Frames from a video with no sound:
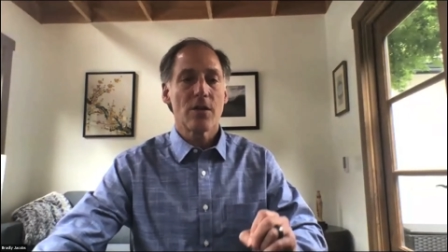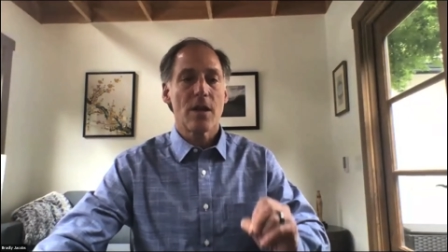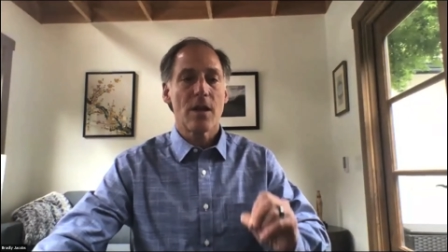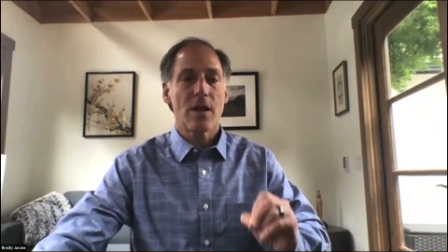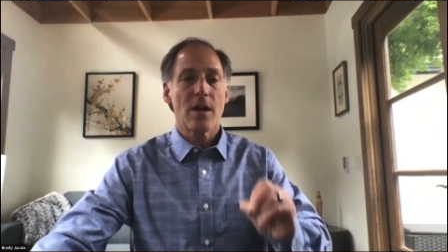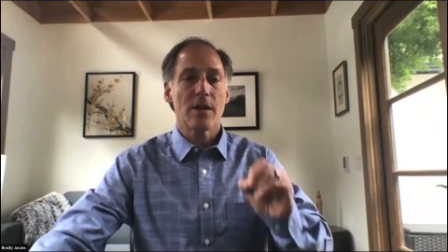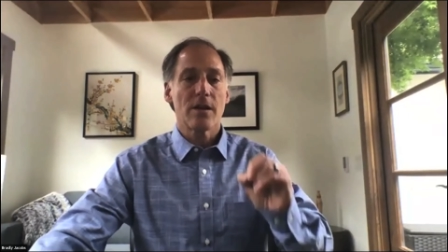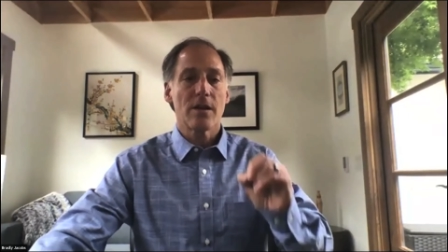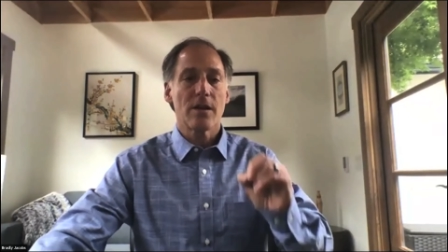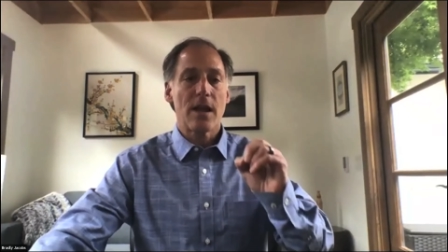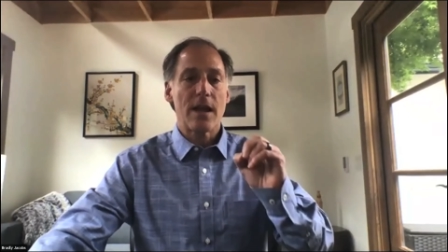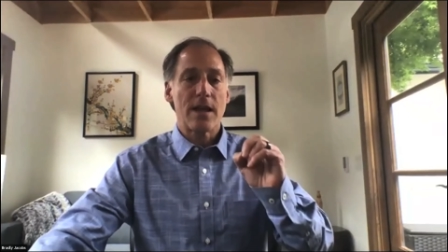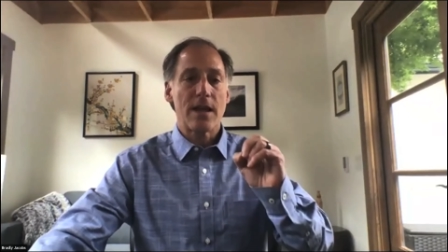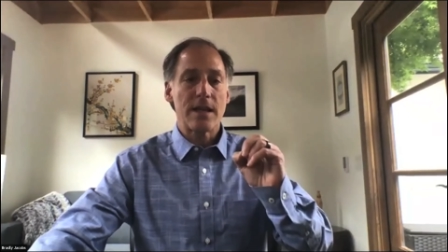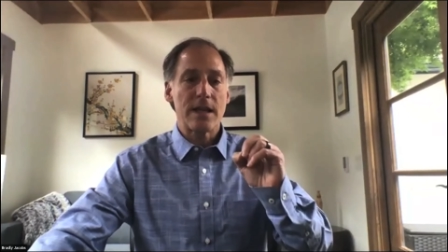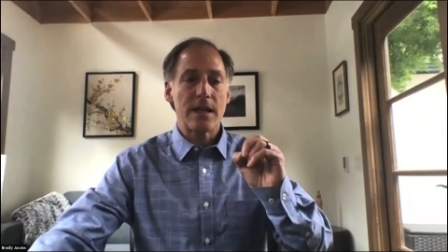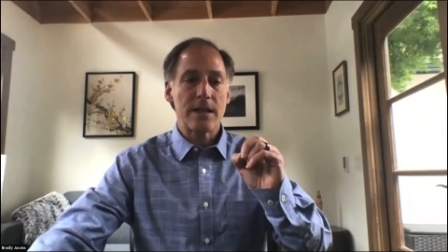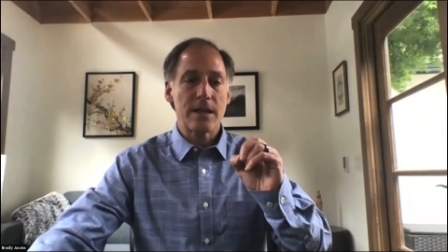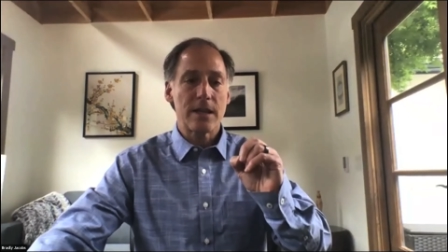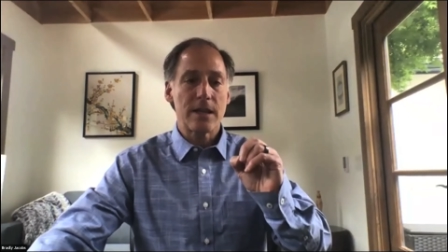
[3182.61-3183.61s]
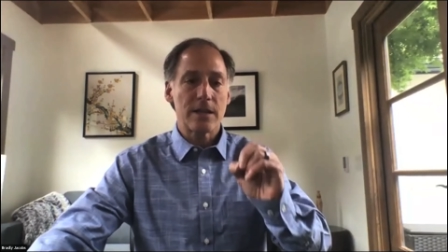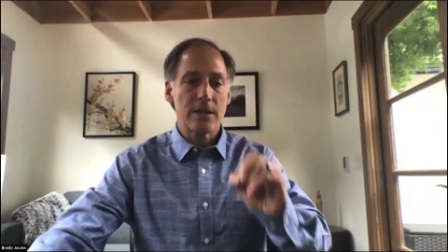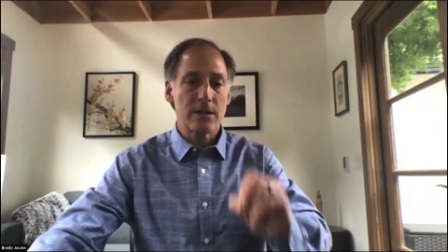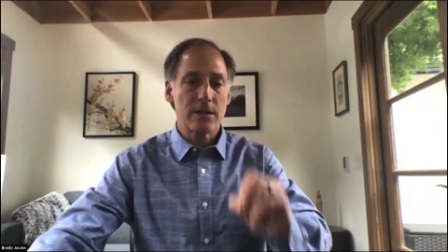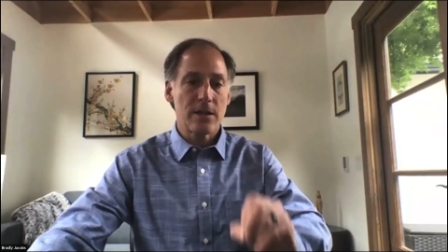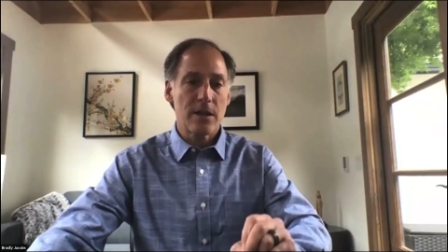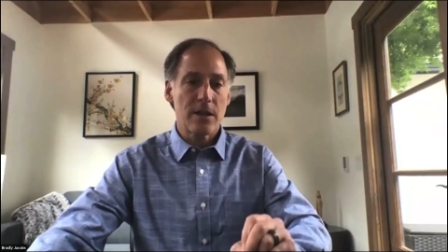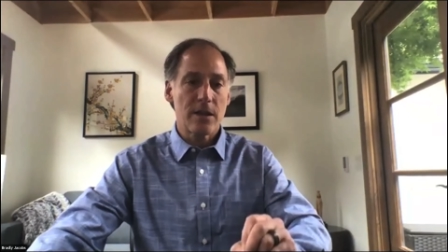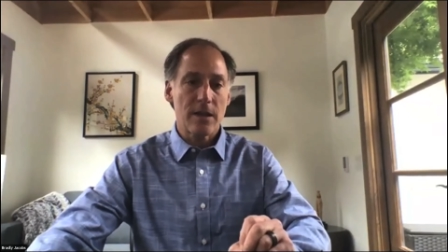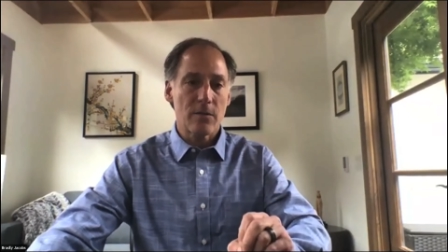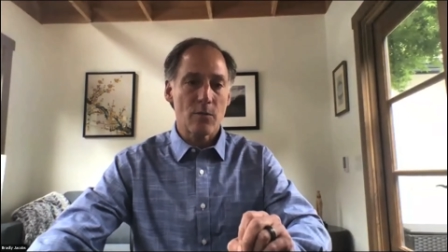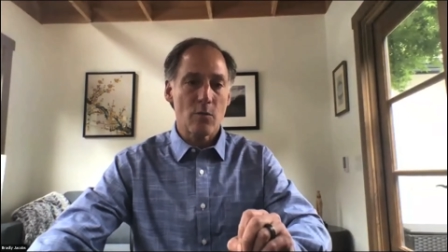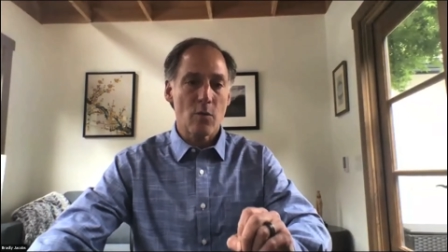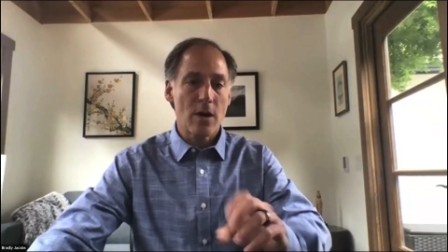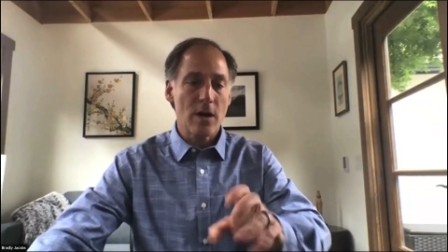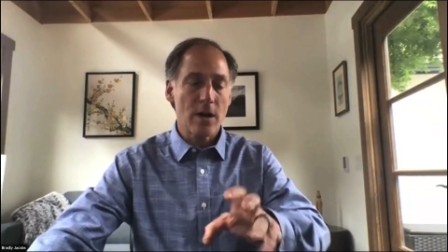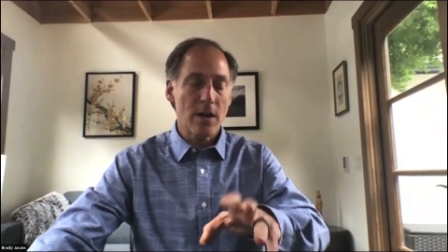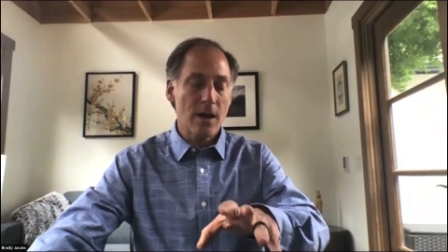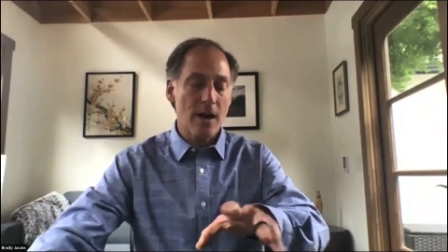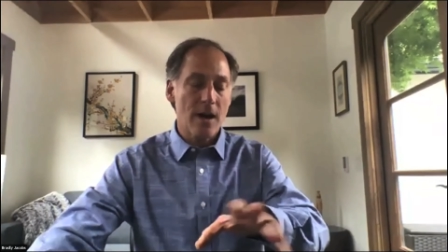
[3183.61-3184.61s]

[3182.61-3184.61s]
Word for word: Uh, and the one guy